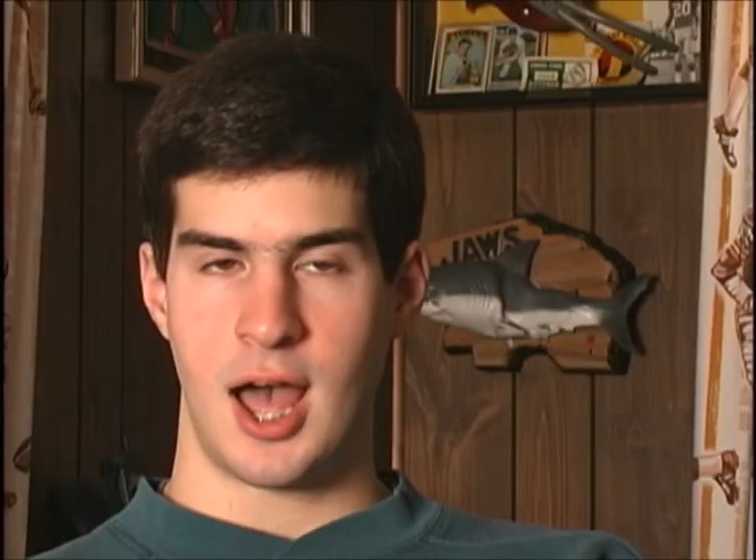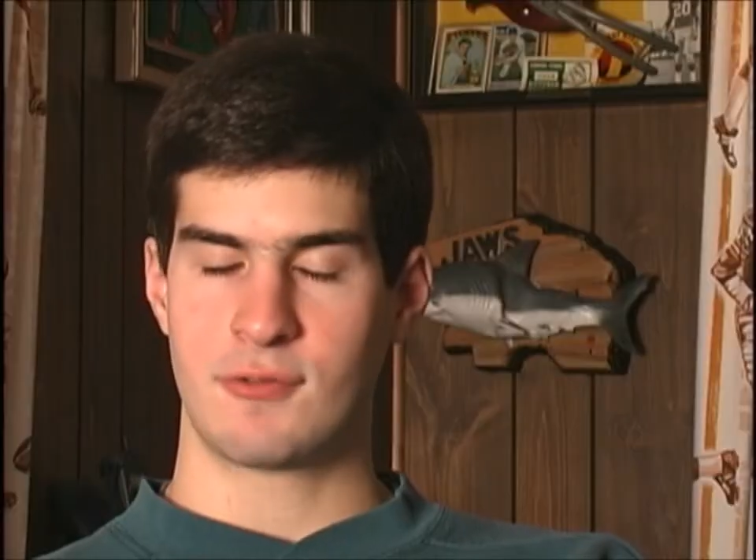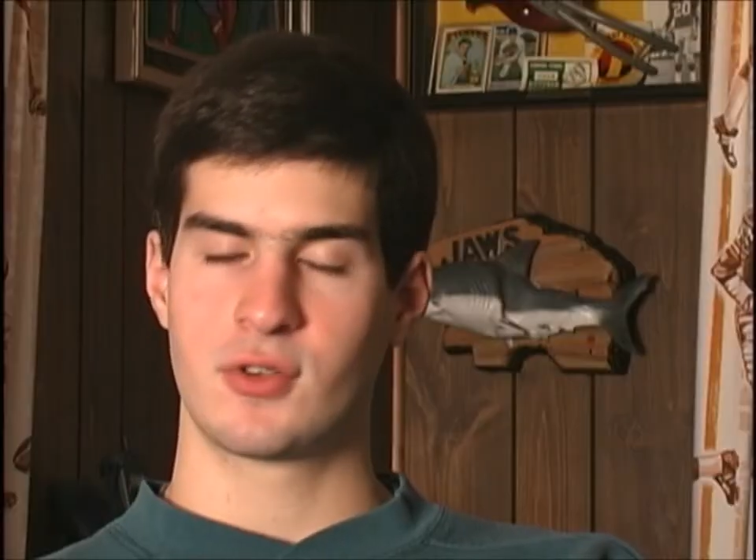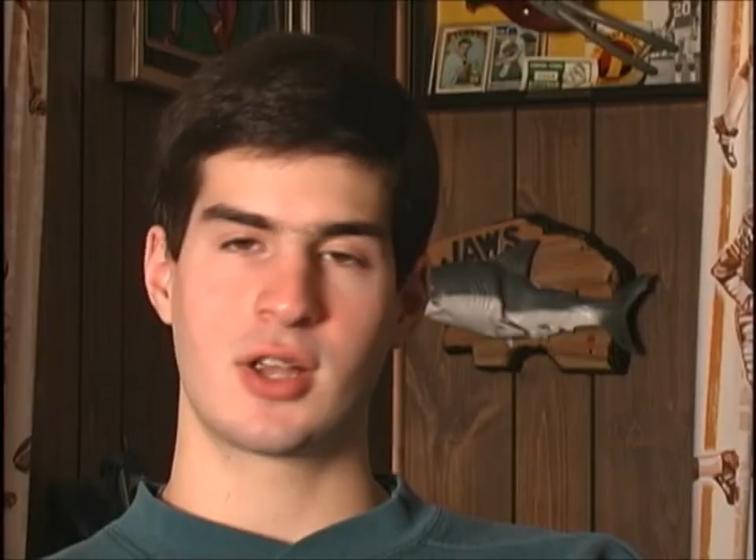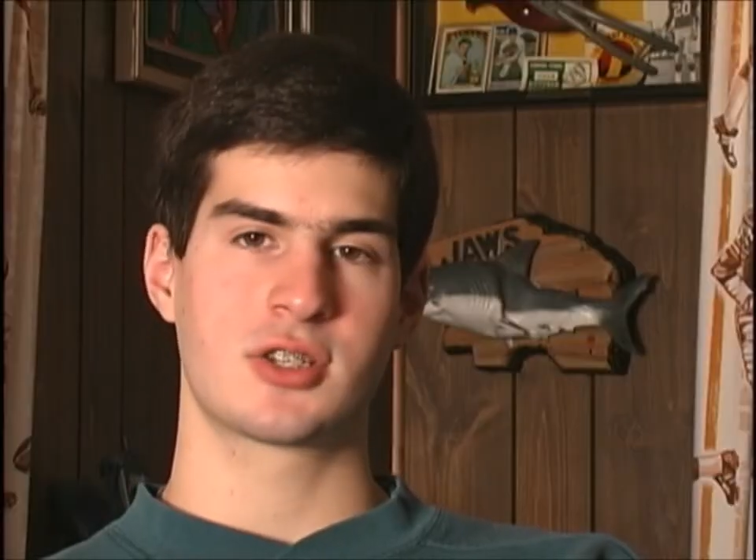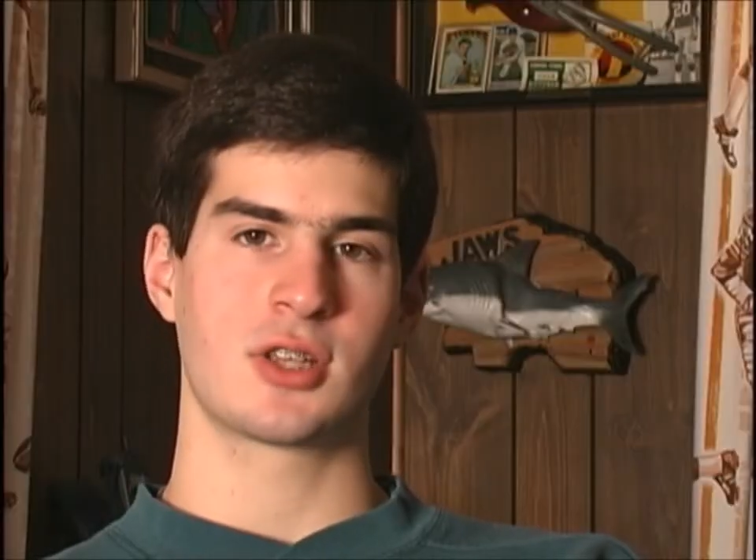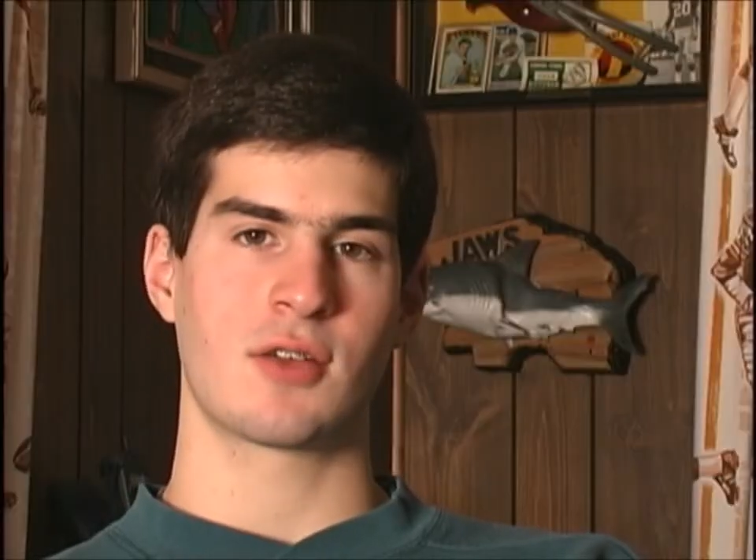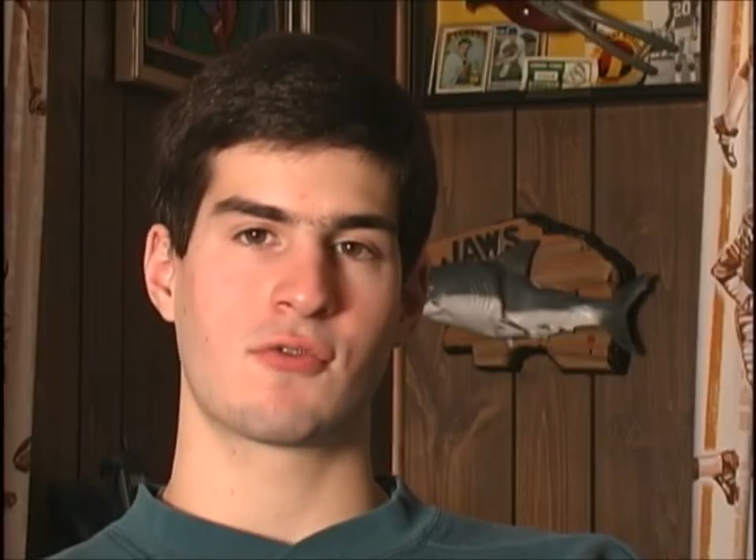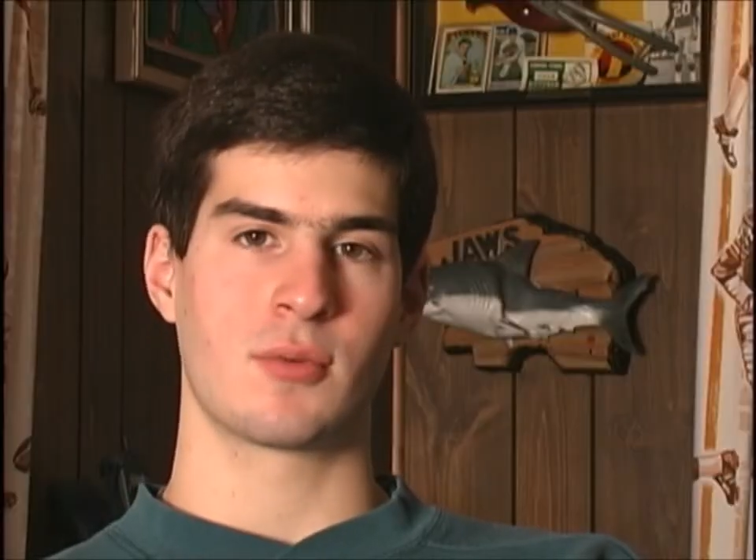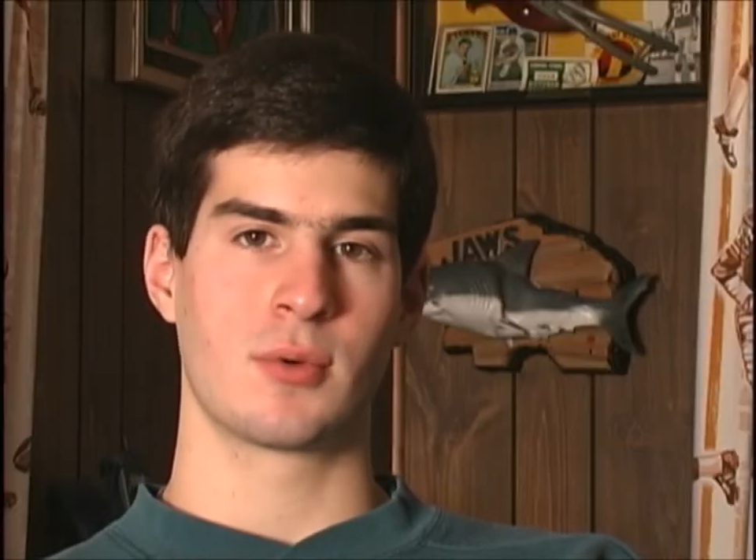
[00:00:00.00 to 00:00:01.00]
After Nice
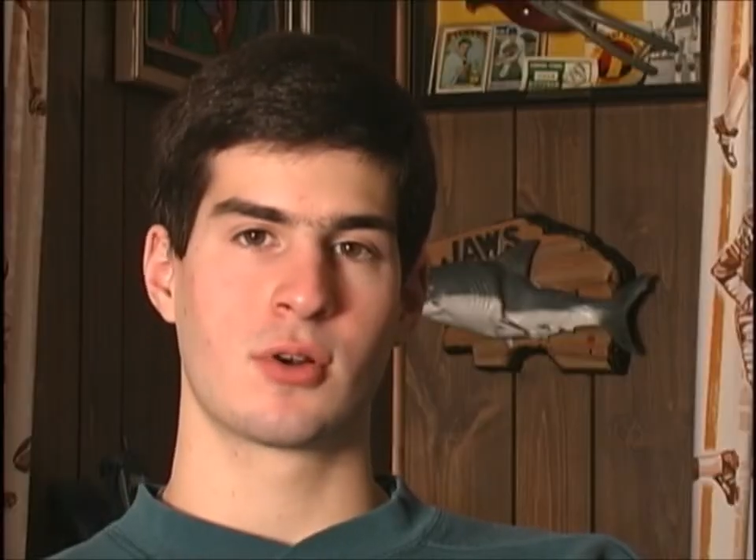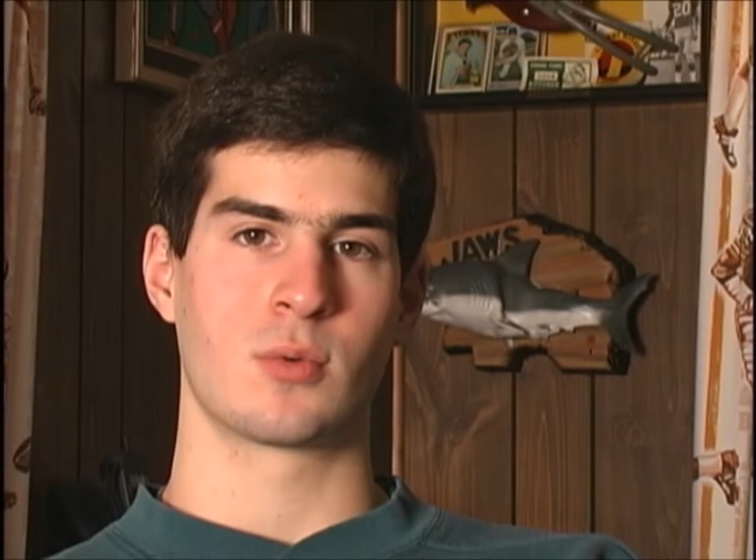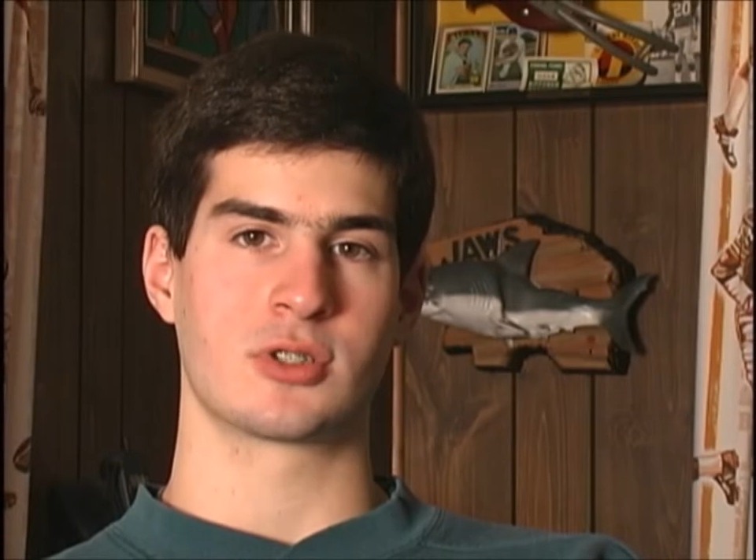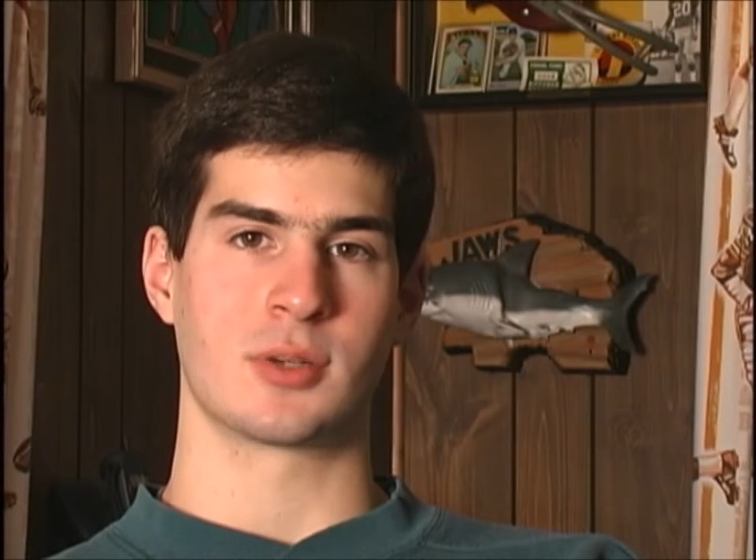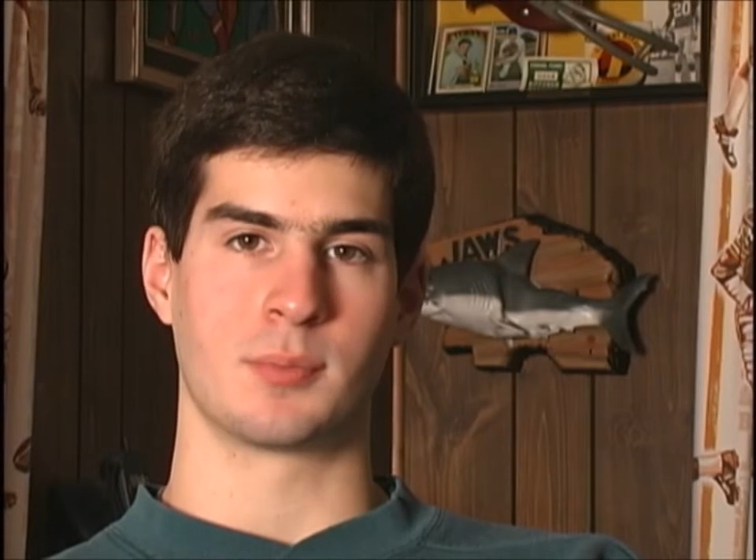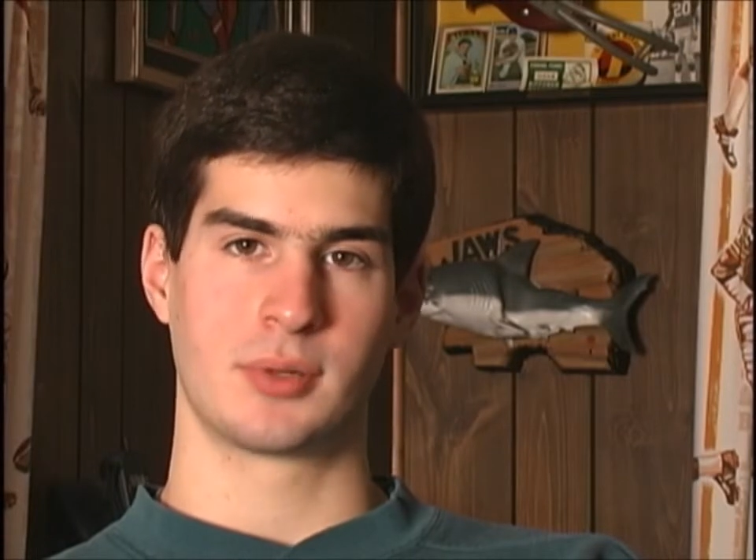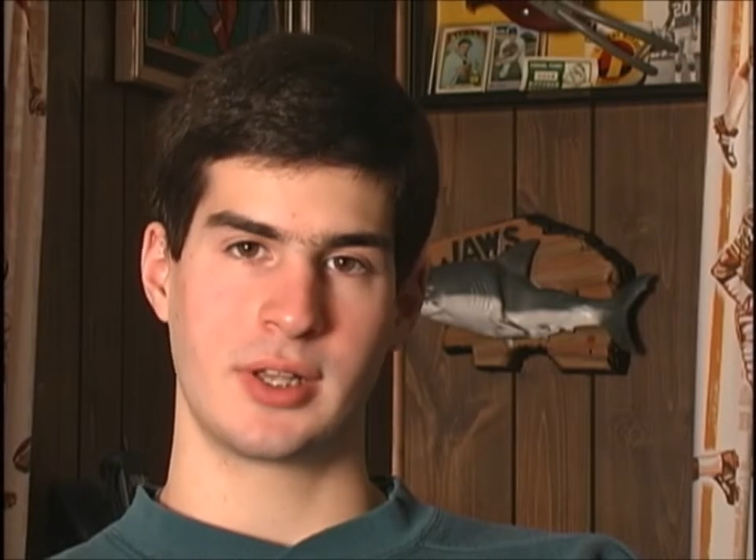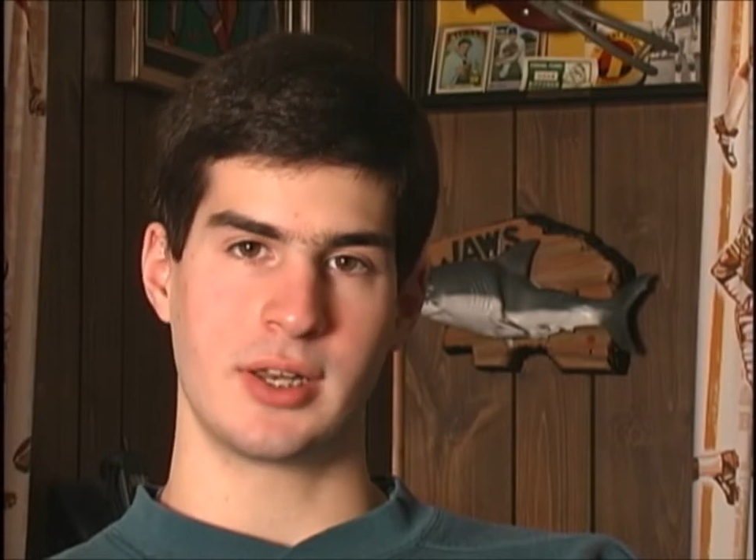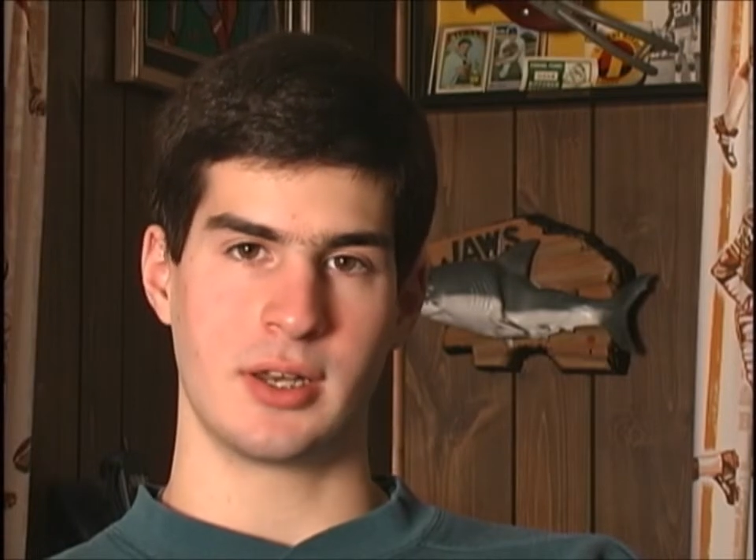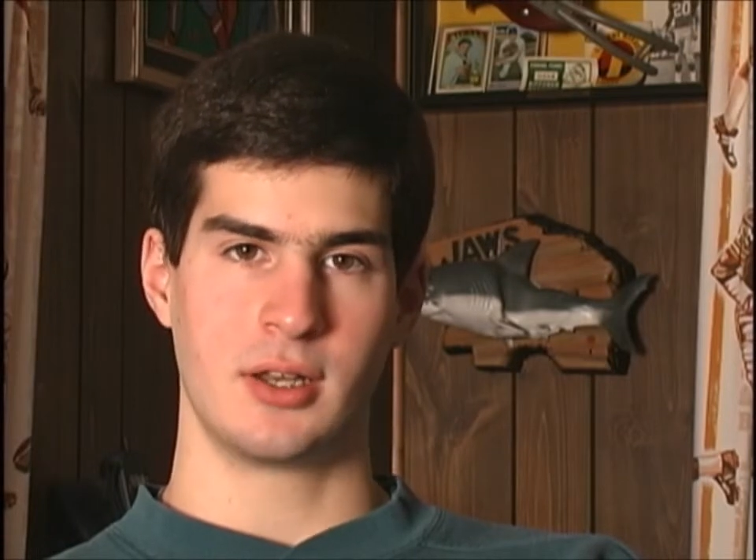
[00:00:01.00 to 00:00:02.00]
Night for a Murder was
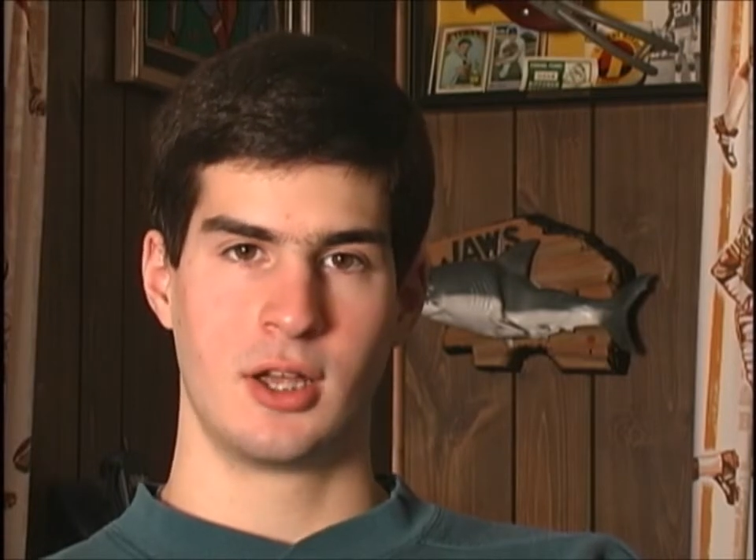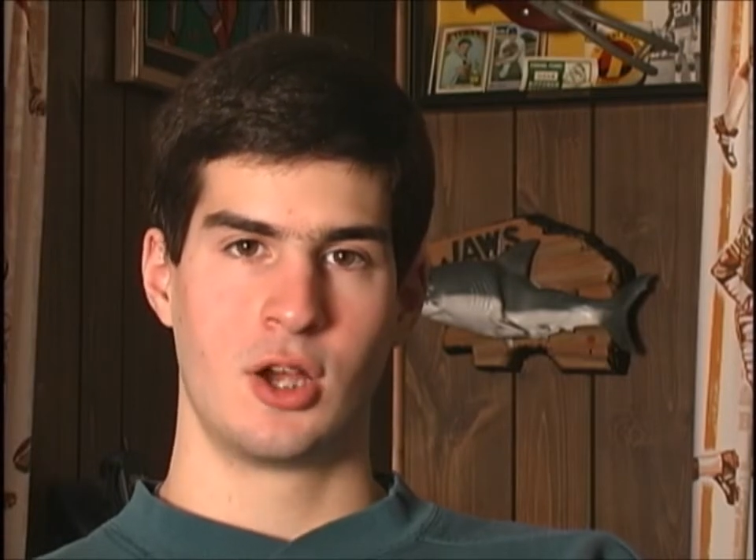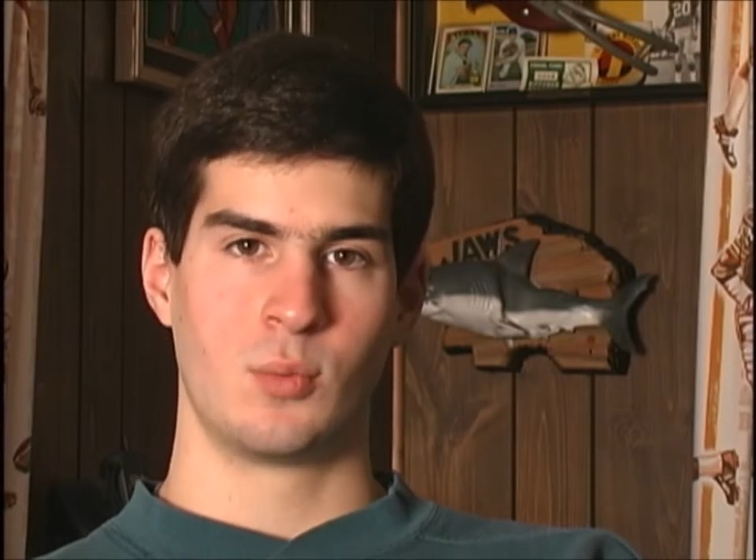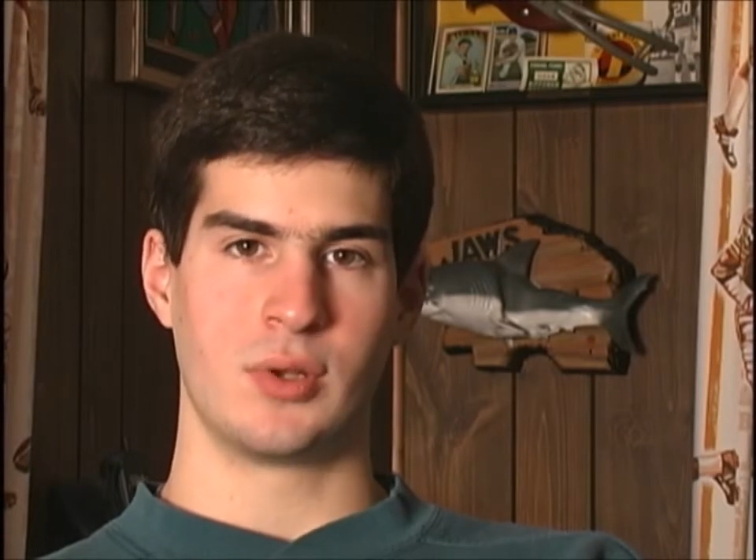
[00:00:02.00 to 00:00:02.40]
completed,